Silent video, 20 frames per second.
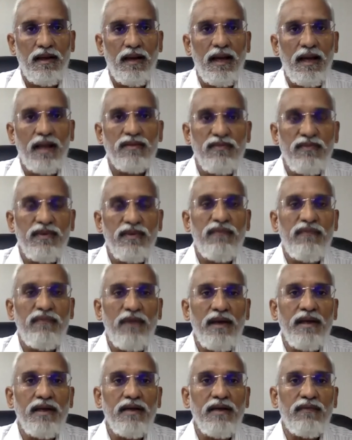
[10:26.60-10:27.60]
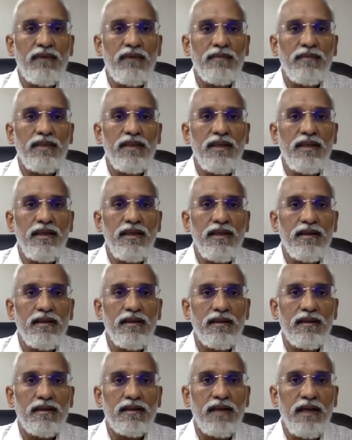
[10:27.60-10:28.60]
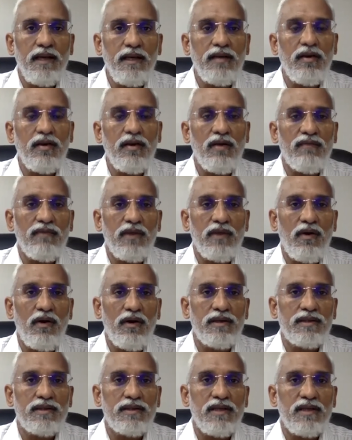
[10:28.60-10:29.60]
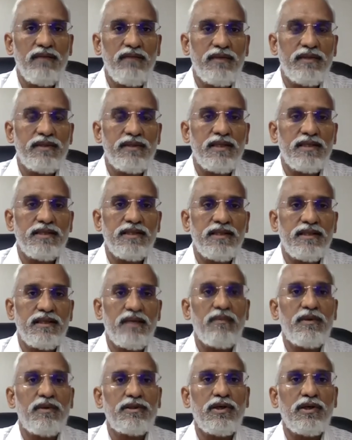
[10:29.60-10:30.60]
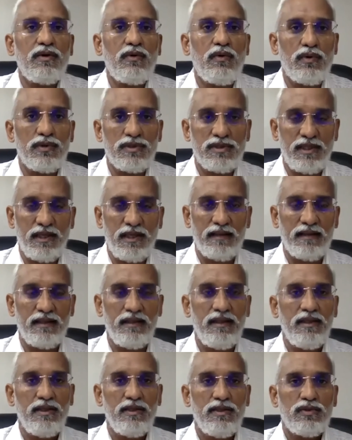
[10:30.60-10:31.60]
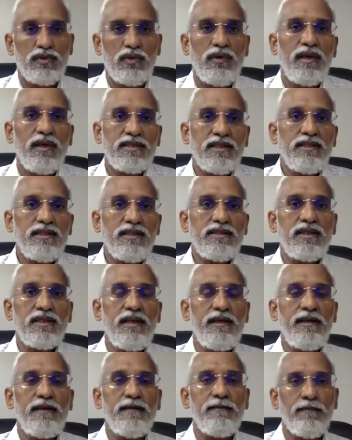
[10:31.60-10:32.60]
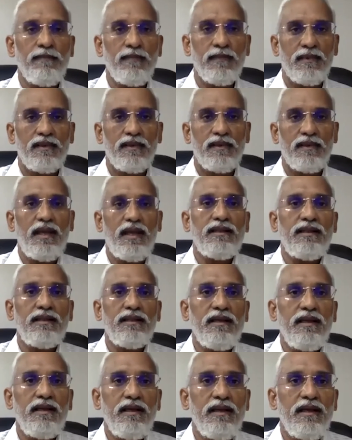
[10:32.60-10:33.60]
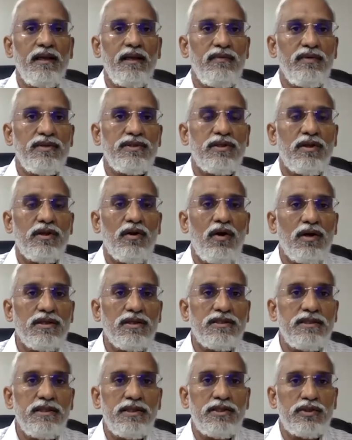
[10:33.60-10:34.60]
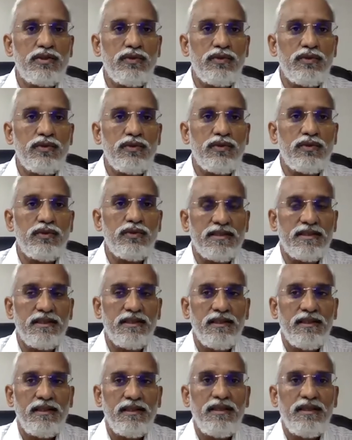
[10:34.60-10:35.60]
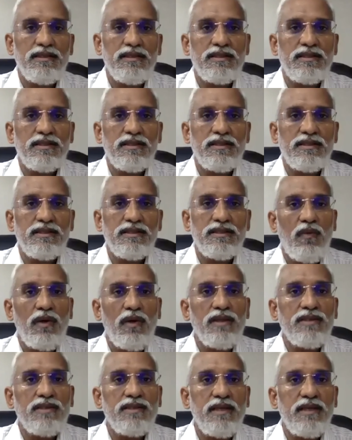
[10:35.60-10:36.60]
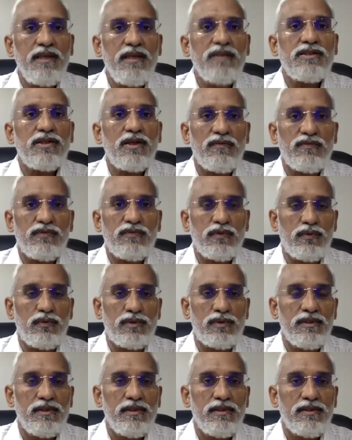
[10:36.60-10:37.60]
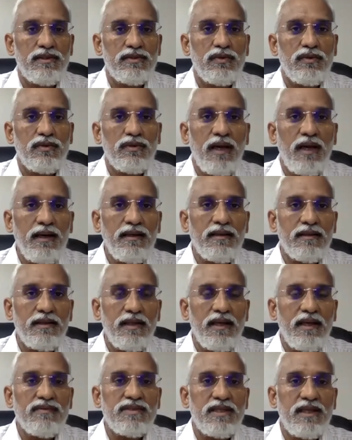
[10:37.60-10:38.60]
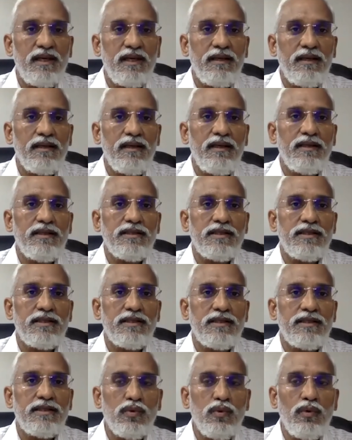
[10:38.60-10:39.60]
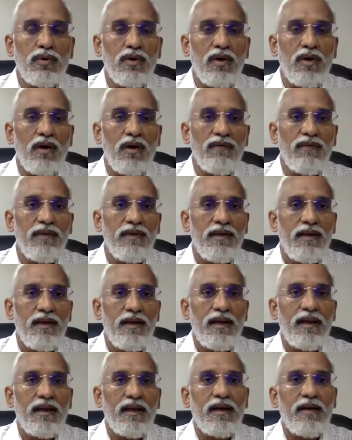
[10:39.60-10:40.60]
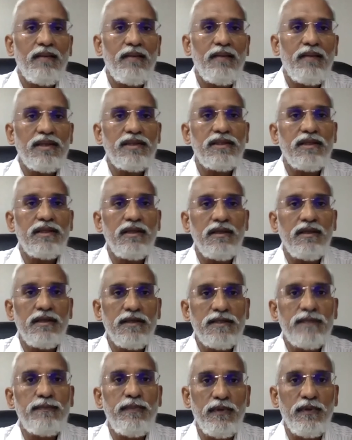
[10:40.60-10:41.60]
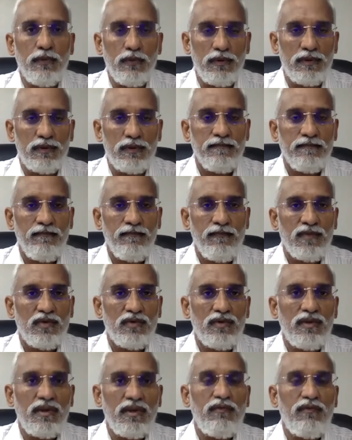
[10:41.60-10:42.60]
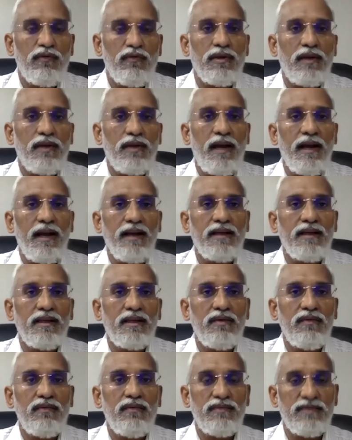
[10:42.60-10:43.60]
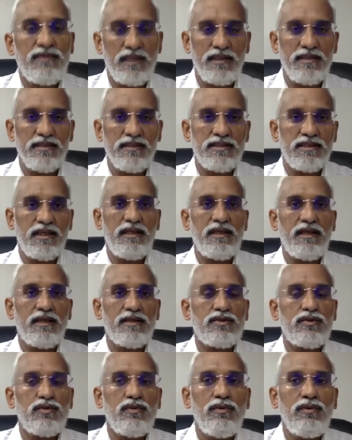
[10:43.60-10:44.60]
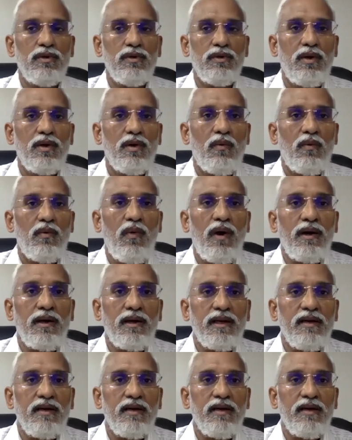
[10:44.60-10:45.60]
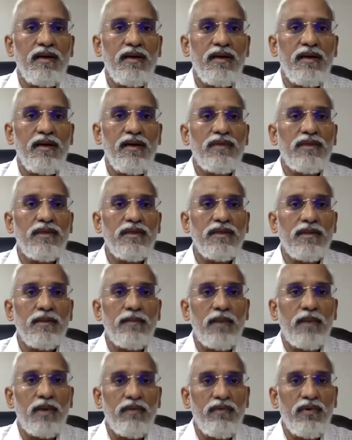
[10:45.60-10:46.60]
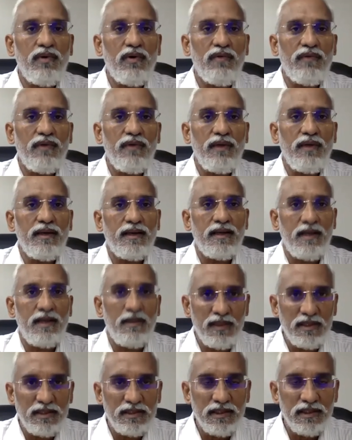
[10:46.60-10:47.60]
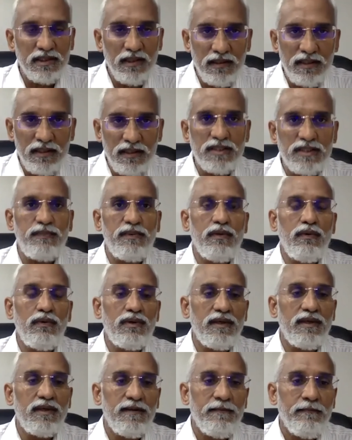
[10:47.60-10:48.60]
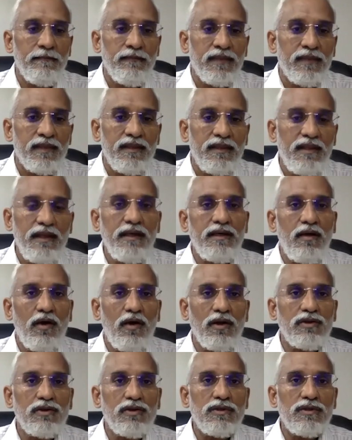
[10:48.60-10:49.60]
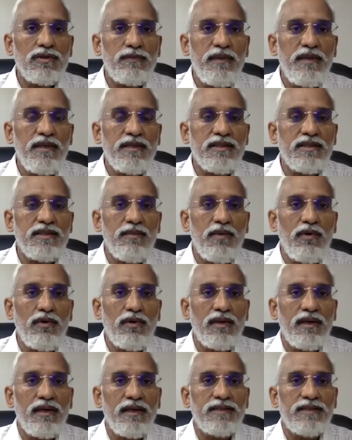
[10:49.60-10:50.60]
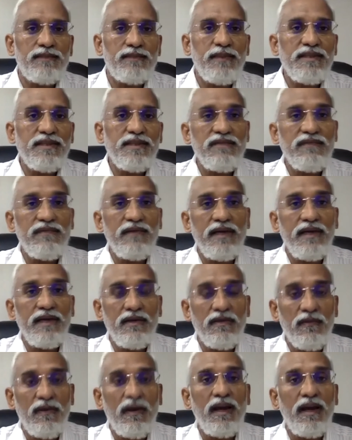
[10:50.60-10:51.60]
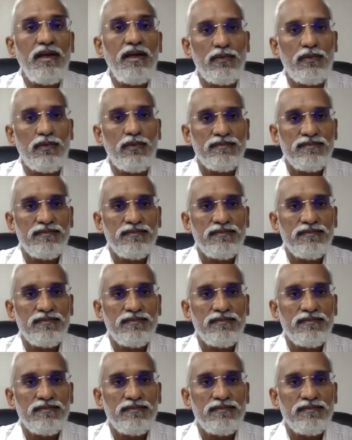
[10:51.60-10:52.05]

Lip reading: As we find from the title of the law itself, it says that Commercial Courts Act. So essentially, the other area which the law seeks to address is what is the nature of suits. So that they have said it is a suit of a commercial dispute. So therefore, the Act gives an insight as to what can fall within the purview of a commercial dispute. Then it also speaks about a specified value.